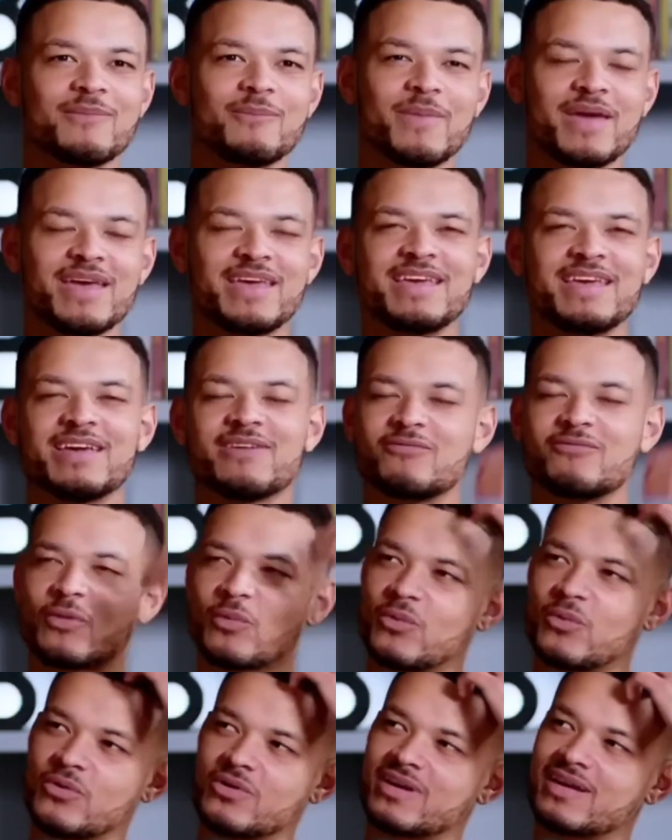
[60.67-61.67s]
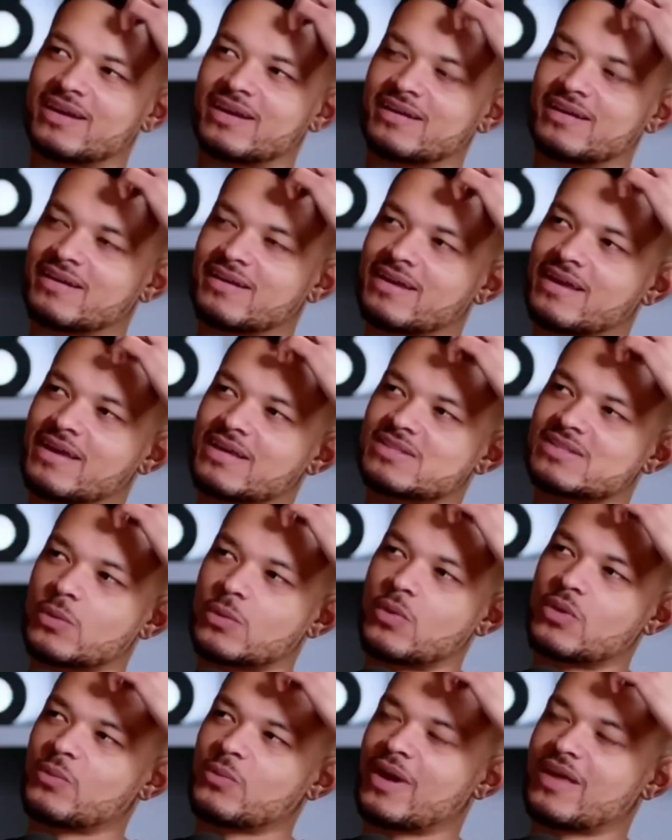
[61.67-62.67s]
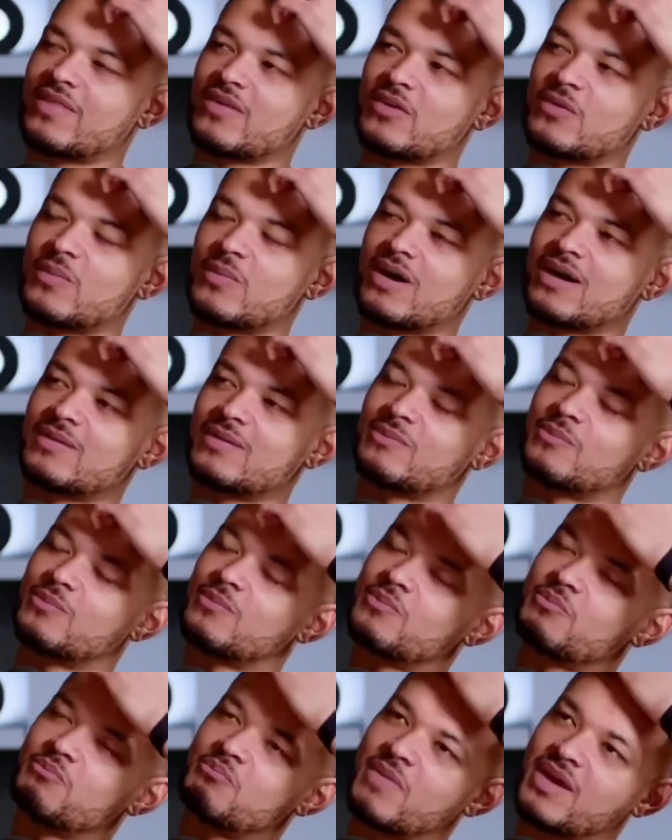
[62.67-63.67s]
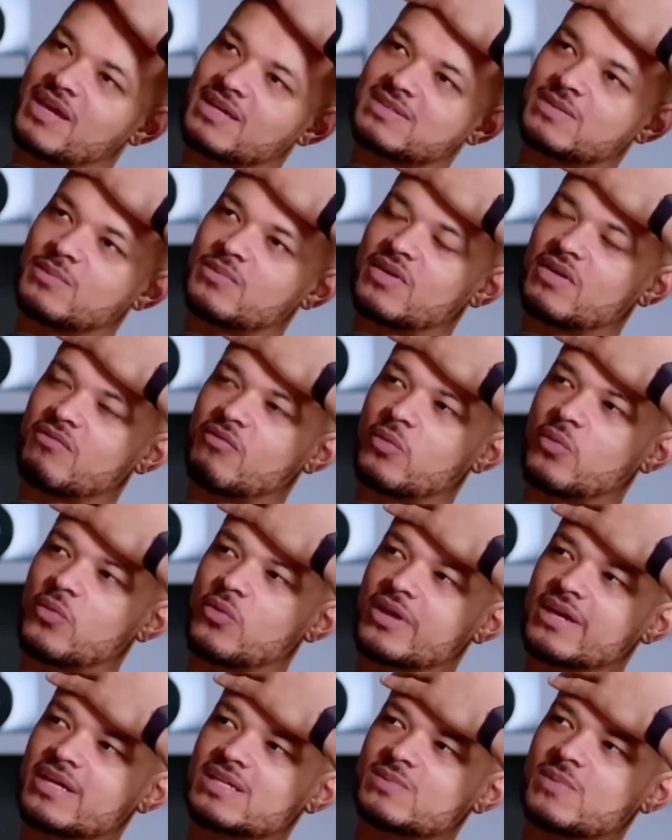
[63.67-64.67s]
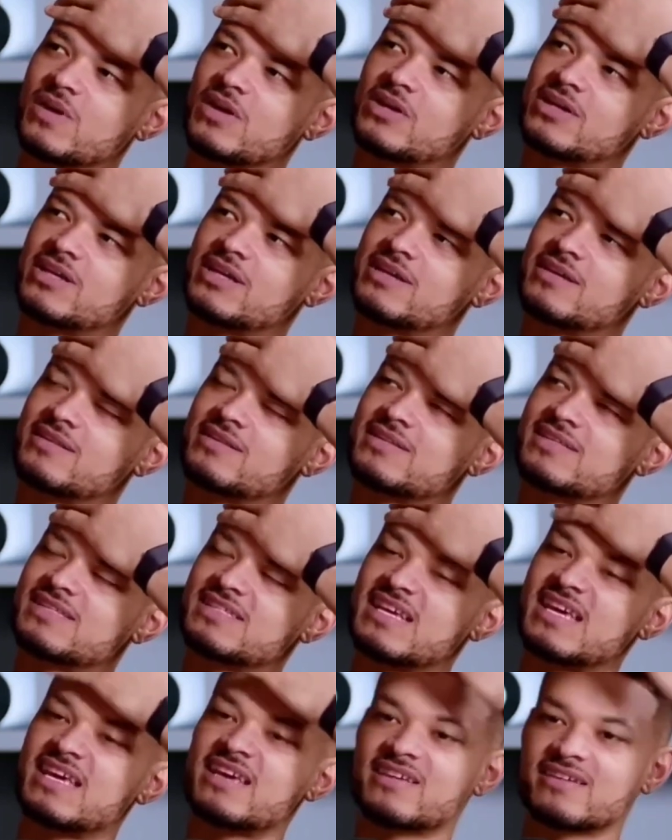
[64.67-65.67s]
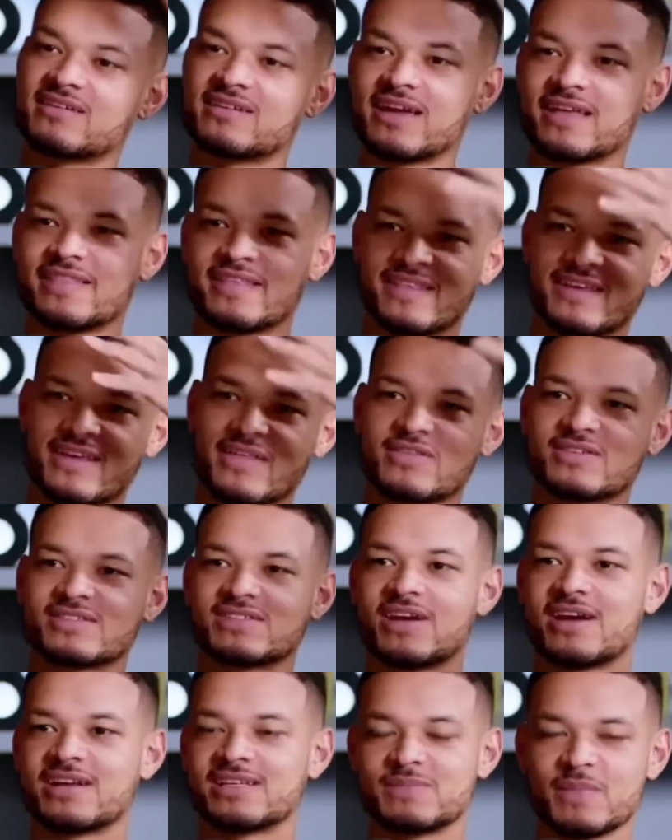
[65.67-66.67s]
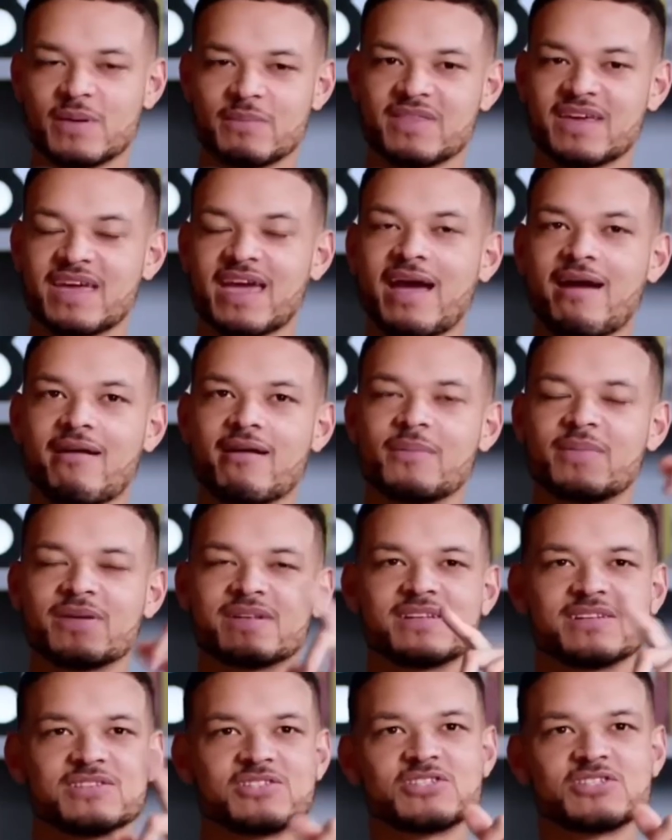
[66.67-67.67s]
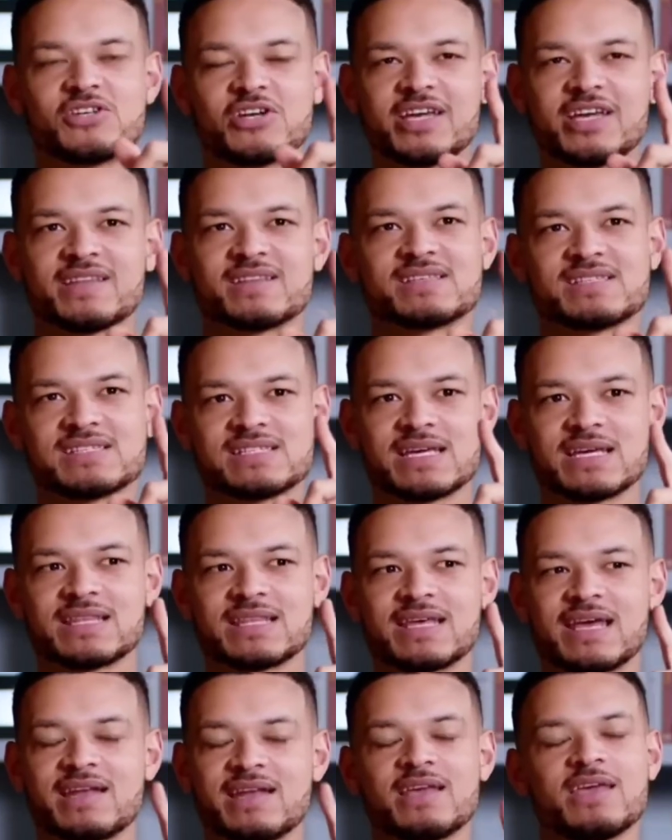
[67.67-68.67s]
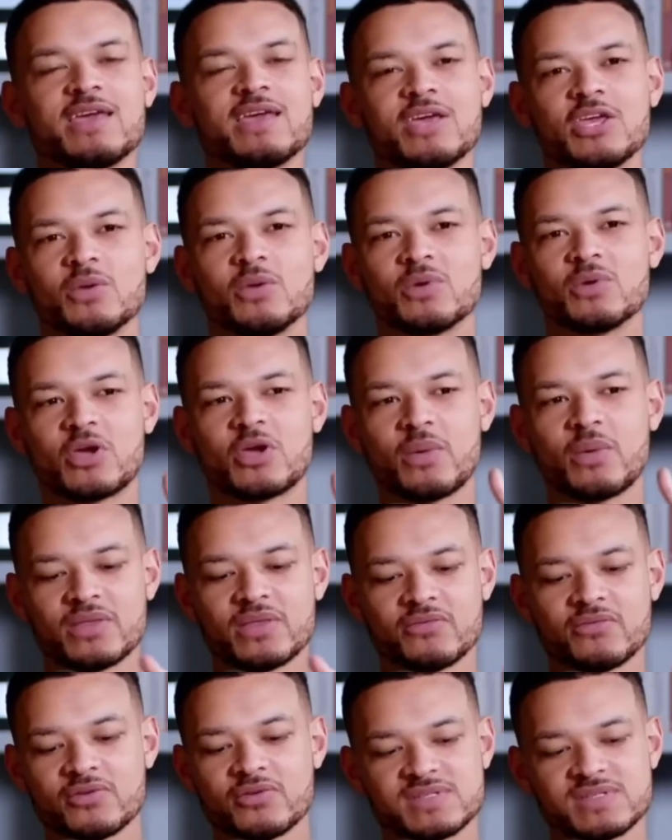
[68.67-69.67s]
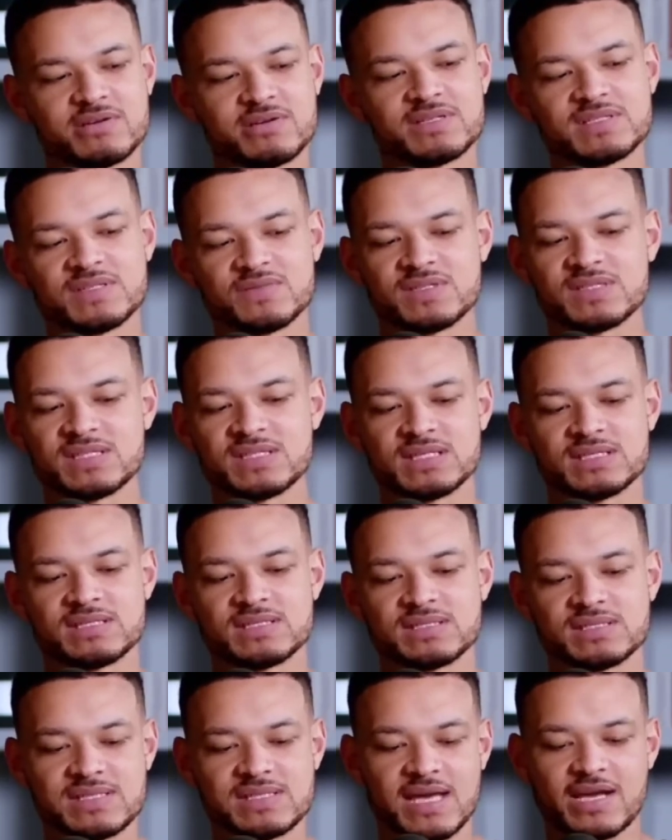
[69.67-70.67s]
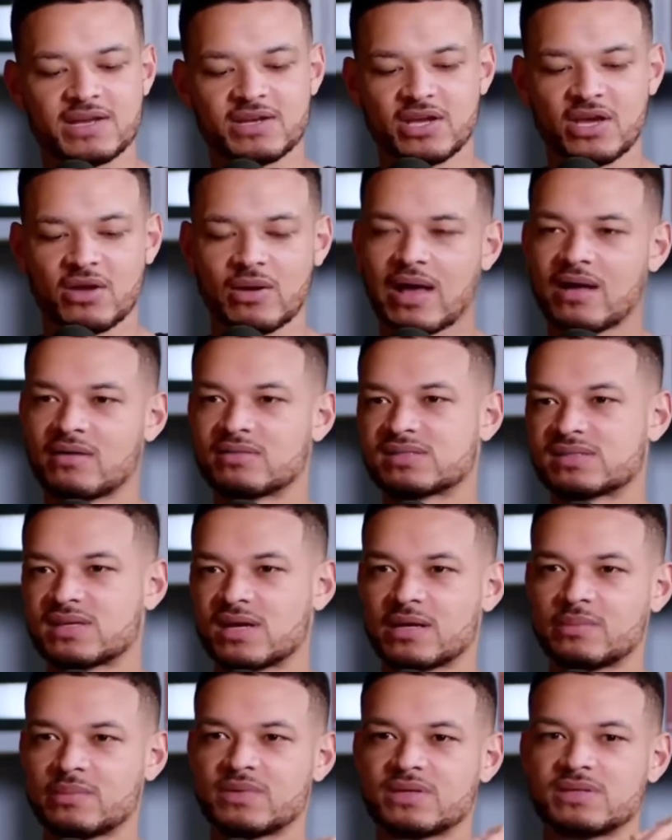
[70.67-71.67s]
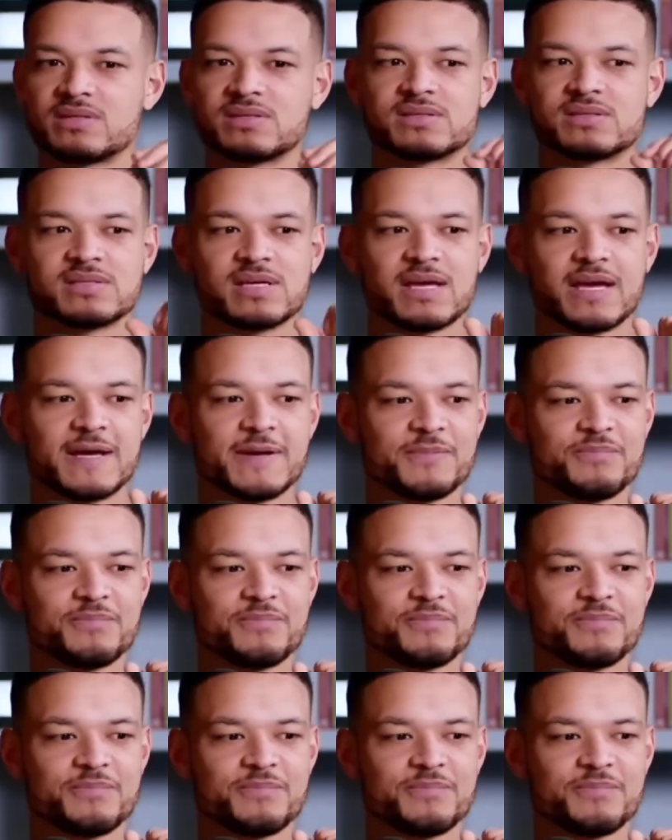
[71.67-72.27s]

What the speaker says: Making it rewarding. So one way that you might make something rewarding is by looking at the stick, and then the other side is maybe the carrot. But just looking at the stick, then you were going through a series of diseases a second ago: Alzheimer's,